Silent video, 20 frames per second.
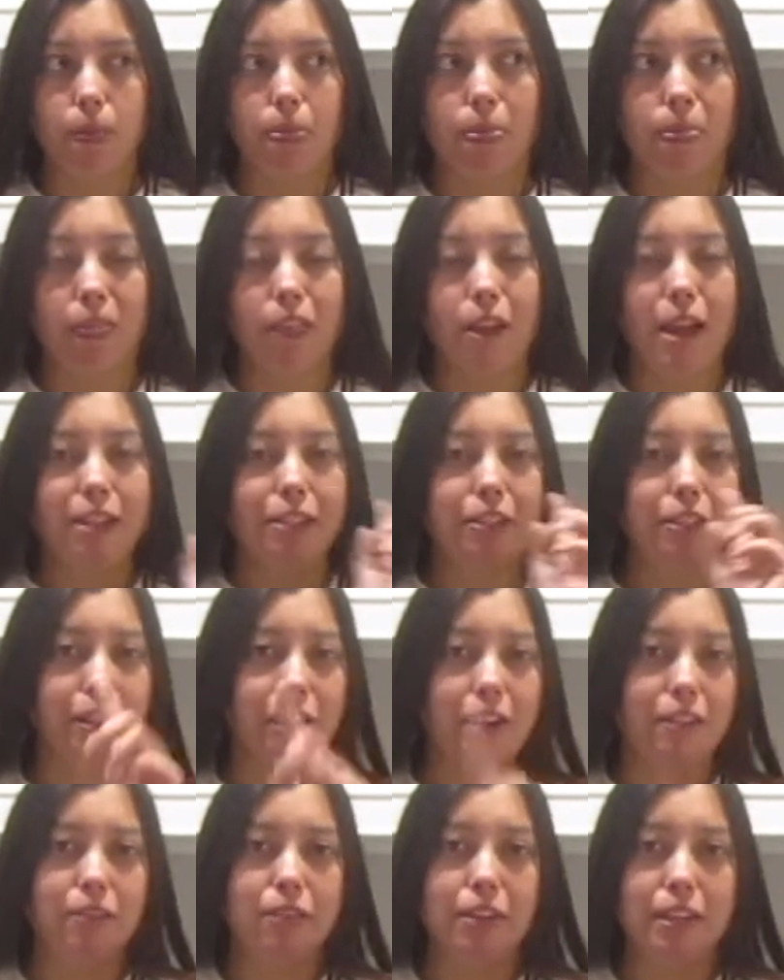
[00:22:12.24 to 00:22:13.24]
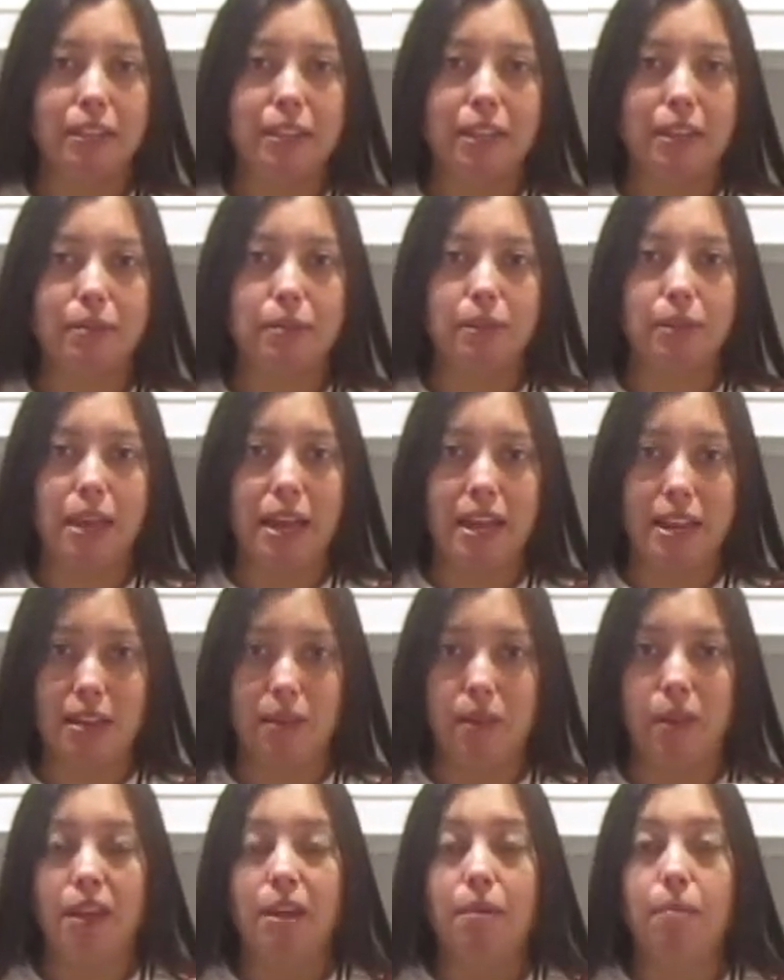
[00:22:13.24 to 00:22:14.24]
no actually not if you guys like
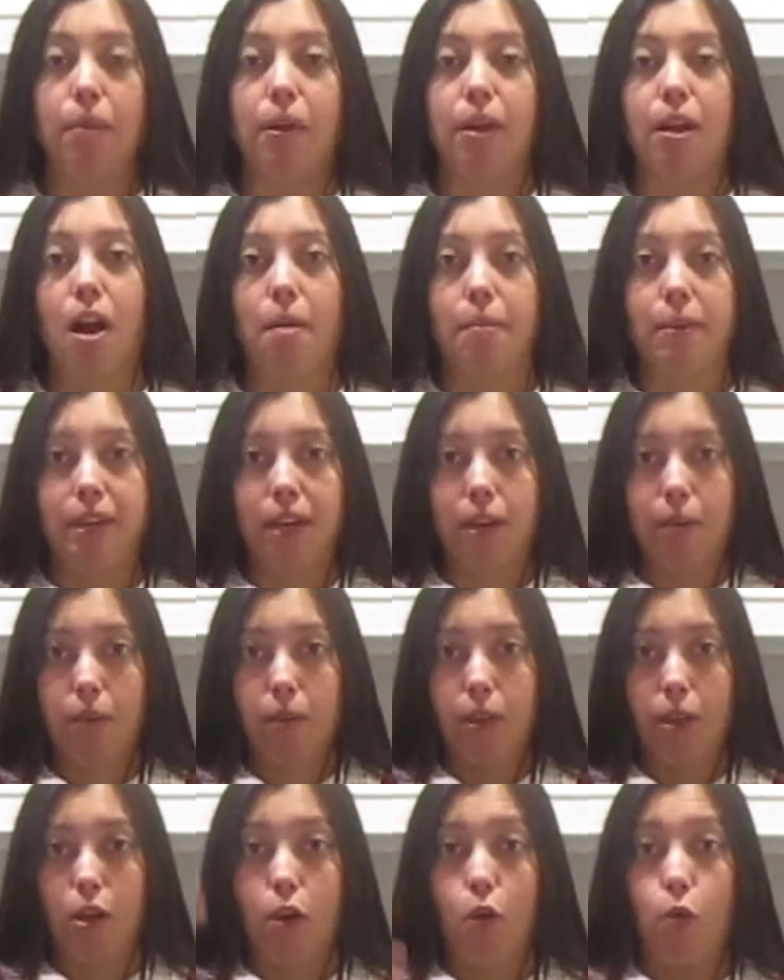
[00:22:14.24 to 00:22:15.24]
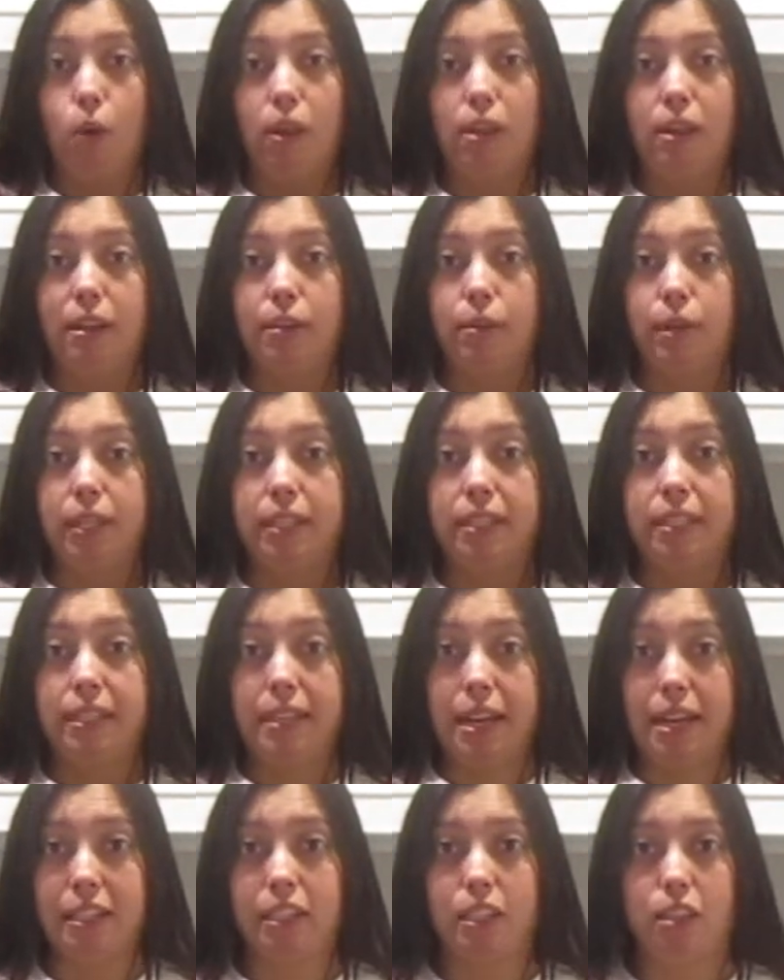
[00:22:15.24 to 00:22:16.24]
spaghetti, but comment down below what you guys want to see
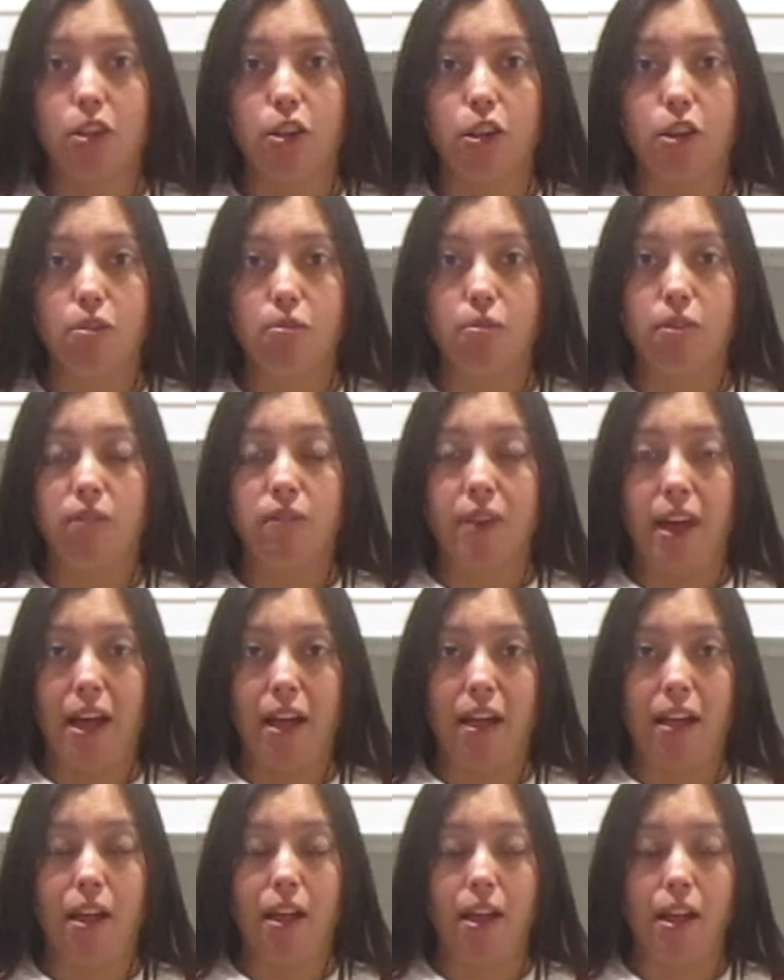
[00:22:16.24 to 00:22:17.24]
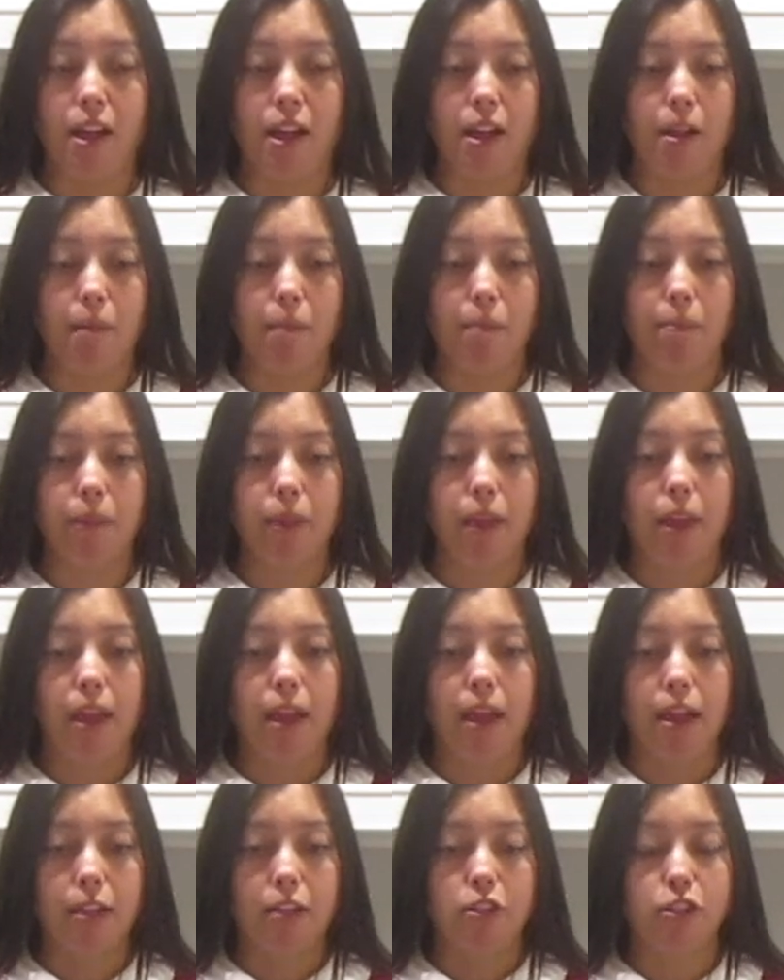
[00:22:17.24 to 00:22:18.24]
next on Cooking with Val,
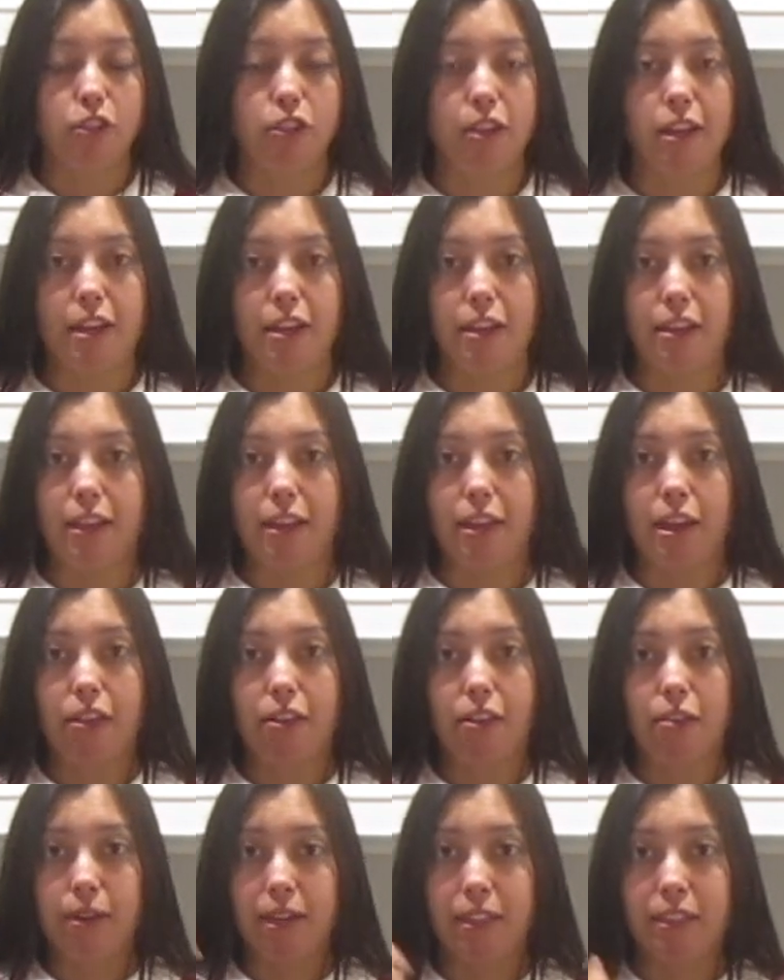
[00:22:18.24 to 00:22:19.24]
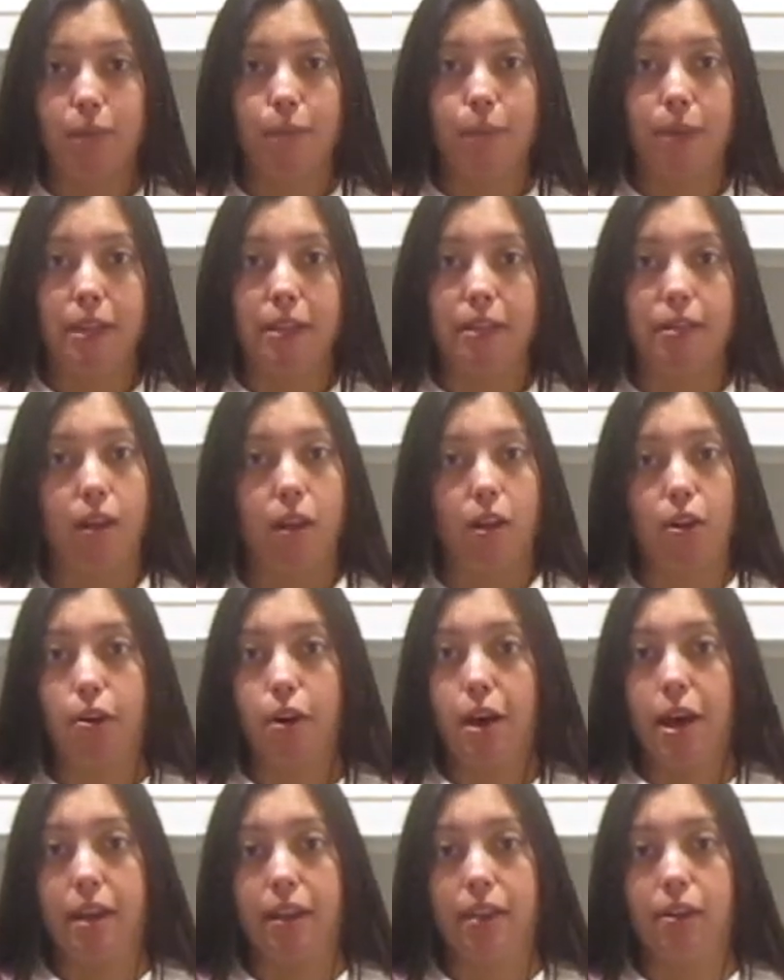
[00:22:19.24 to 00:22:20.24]
just any other recipes, and I'll go
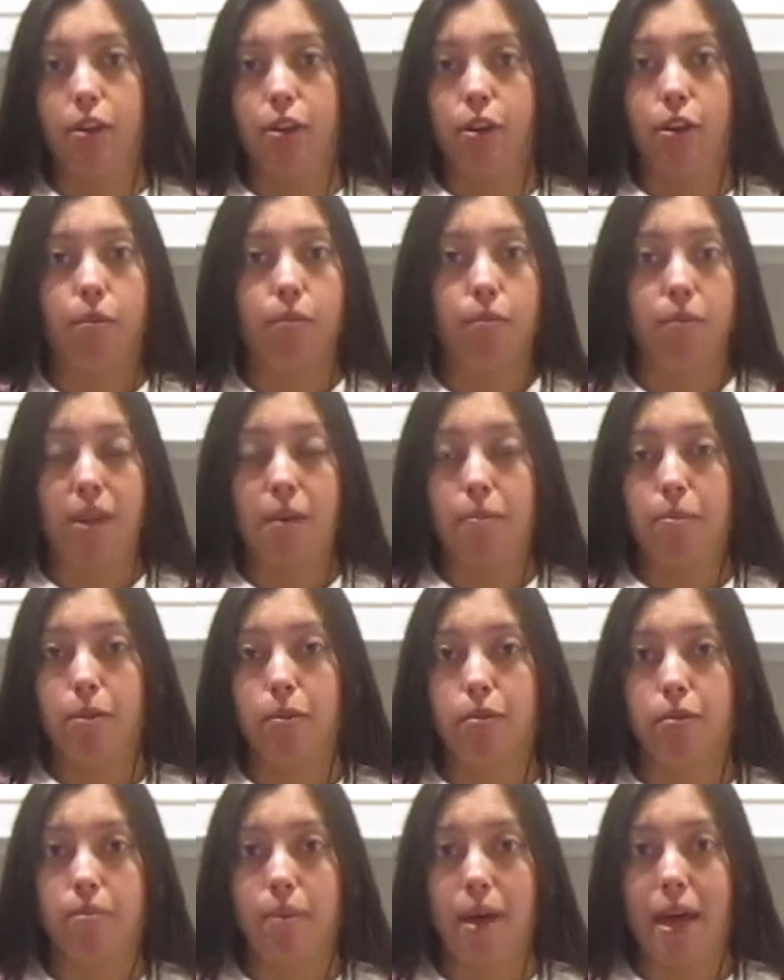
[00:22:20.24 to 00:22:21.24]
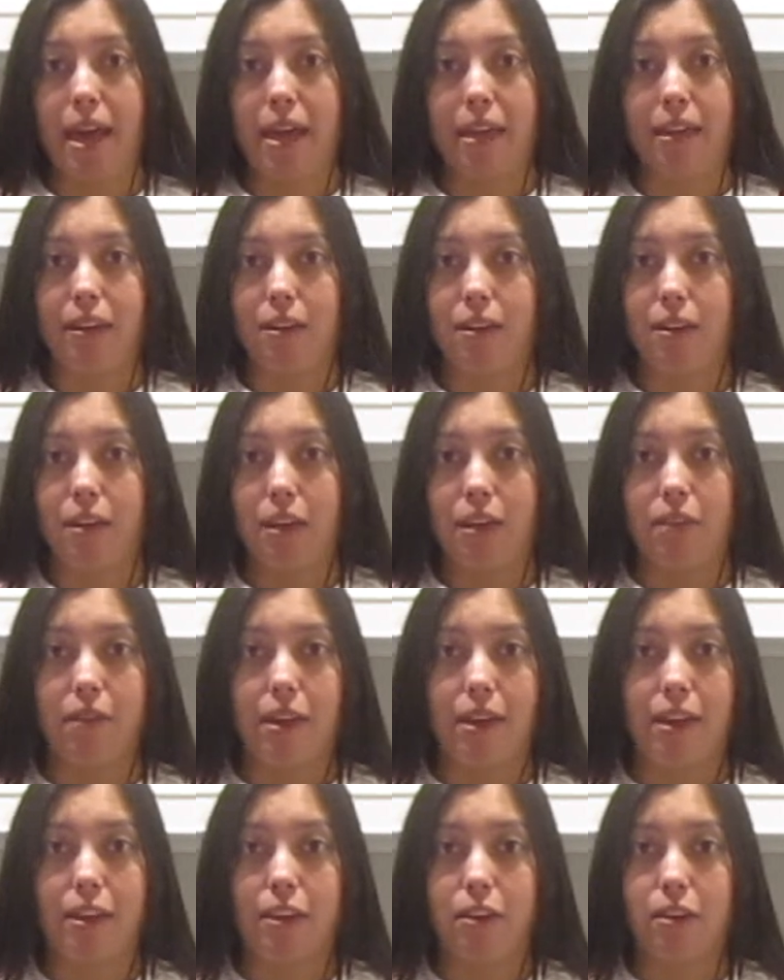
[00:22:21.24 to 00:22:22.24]
ahead and keep those in mind, and if
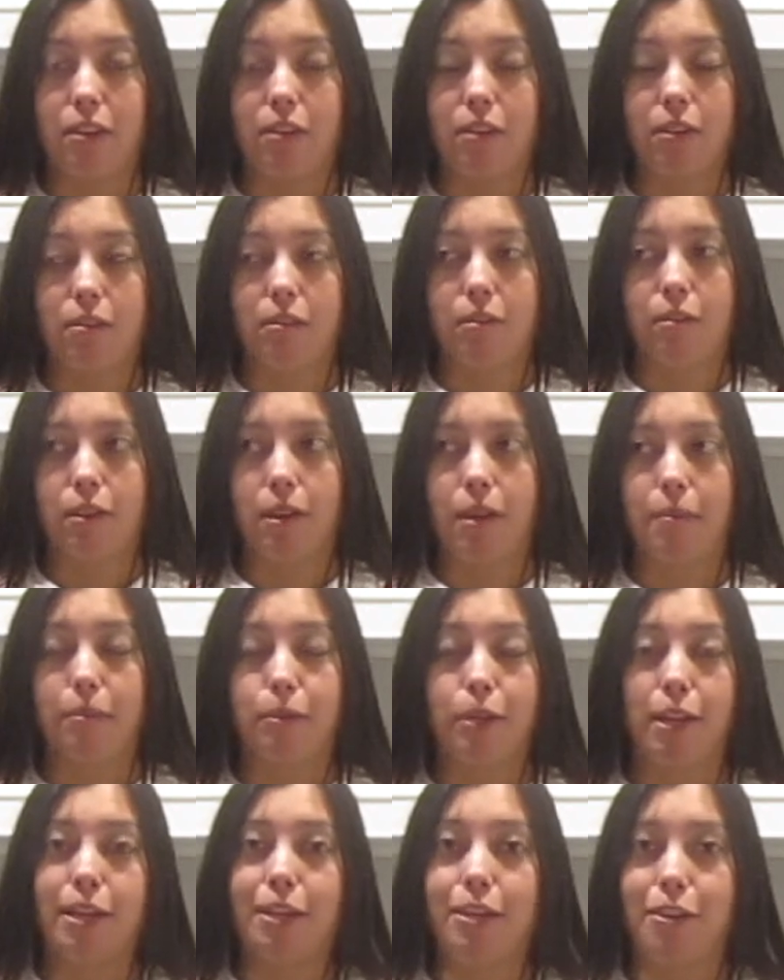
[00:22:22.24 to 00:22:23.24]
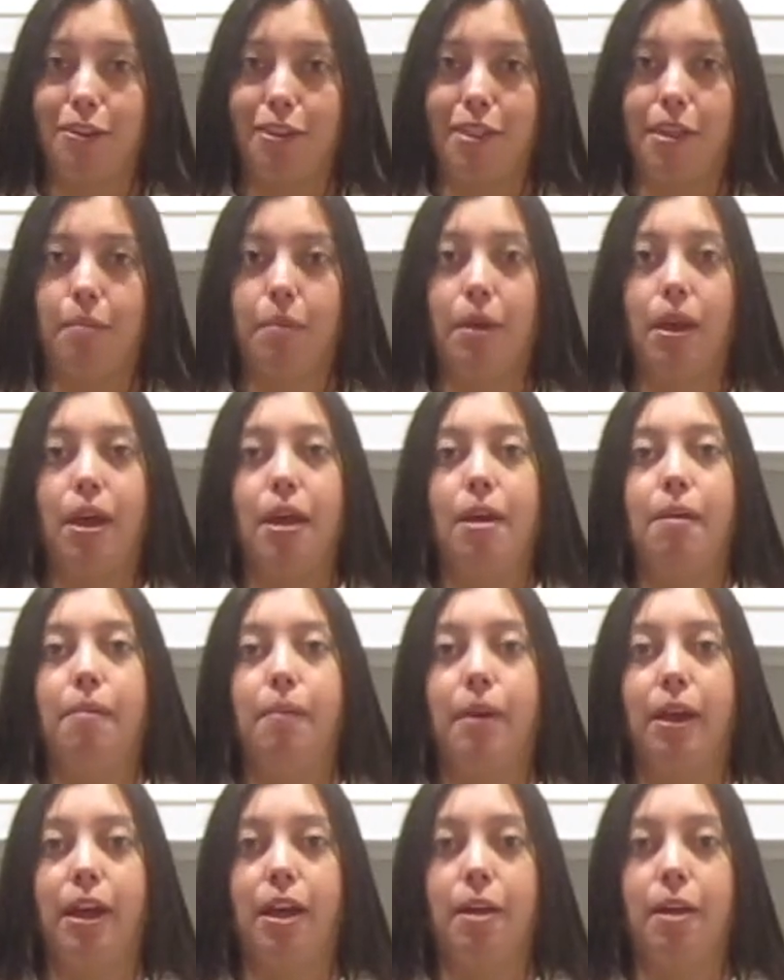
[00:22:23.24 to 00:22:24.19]
I can, I'm sure I can do them, but